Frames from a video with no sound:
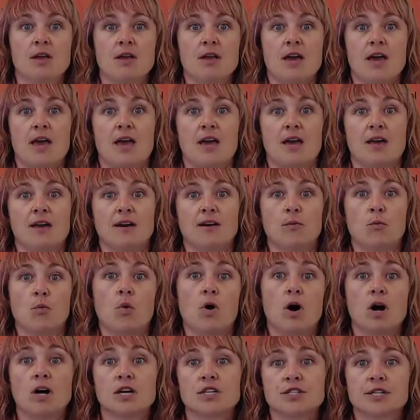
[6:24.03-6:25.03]
and
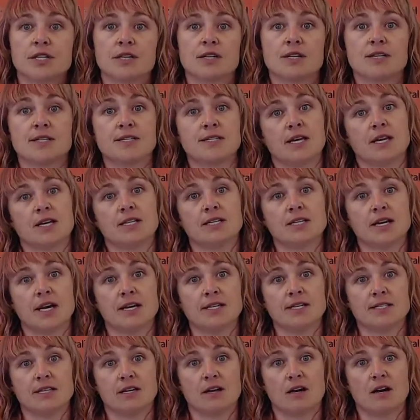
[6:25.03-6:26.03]
washing or
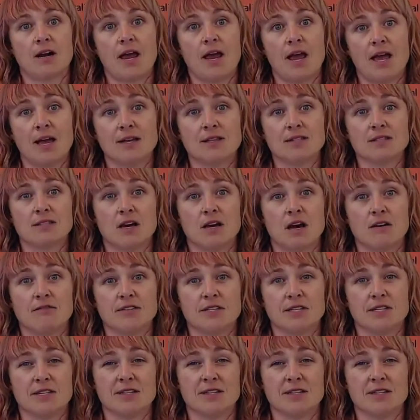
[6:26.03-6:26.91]
sanitizing our hands often,